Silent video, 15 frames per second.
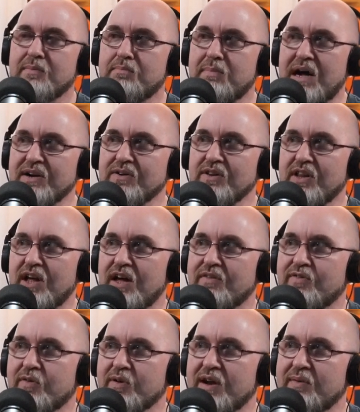Modern
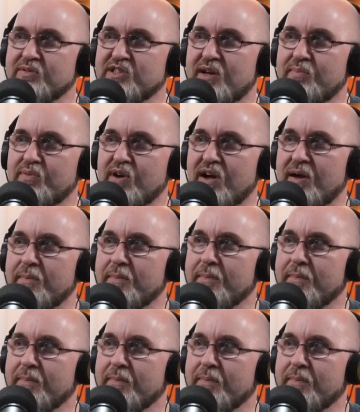Love on Amazon Prime.